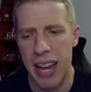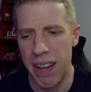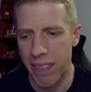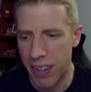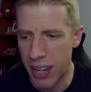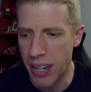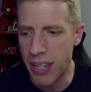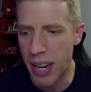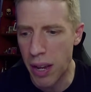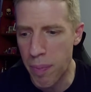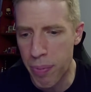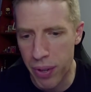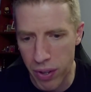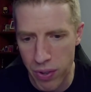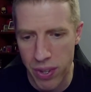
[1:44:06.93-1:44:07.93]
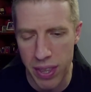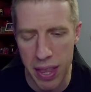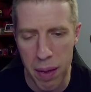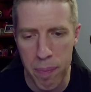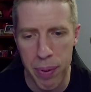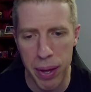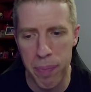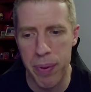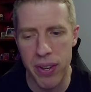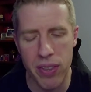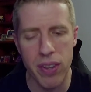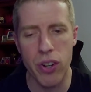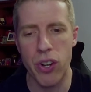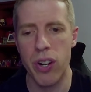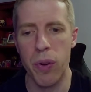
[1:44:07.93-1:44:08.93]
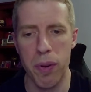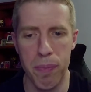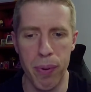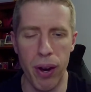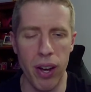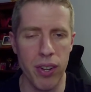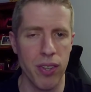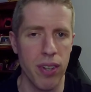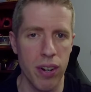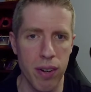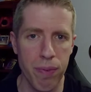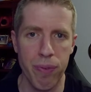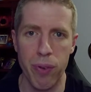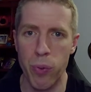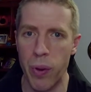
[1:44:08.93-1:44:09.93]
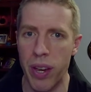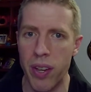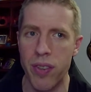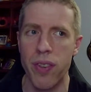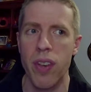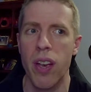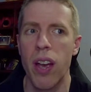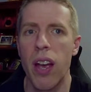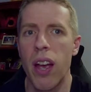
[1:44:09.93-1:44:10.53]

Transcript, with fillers: If he debuts at that big business show in Boston in a few weeks,